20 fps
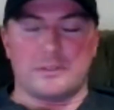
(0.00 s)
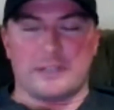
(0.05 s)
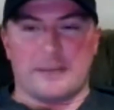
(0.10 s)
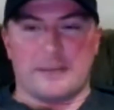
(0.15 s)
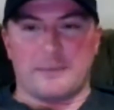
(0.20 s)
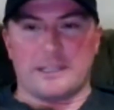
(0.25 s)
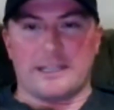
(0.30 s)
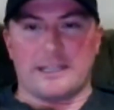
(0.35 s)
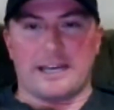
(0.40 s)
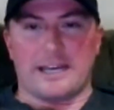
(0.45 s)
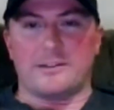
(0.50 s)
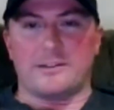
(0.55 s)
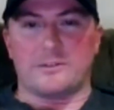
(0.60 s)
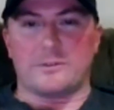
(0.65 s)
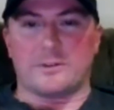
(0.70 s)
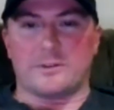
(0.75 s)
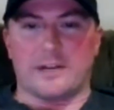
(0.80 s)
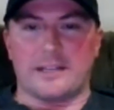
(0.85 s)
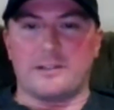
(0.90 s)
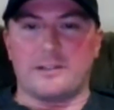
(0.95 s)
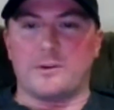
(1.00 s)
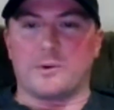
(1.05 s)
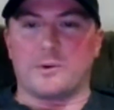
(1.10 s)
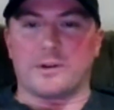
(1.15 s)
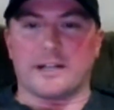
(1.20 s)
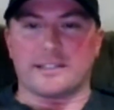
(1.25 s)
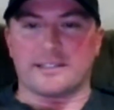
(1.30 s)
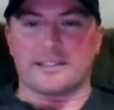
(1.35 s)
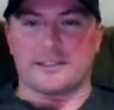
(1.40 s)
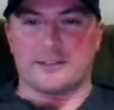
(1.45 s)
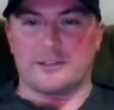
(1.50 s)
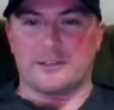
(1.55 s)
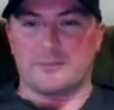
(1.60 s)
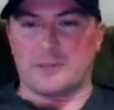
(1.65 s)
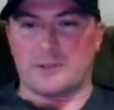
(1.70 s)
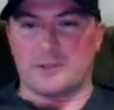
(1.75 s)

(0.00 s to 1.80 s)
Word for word: I mean, I knew I knew where I stood.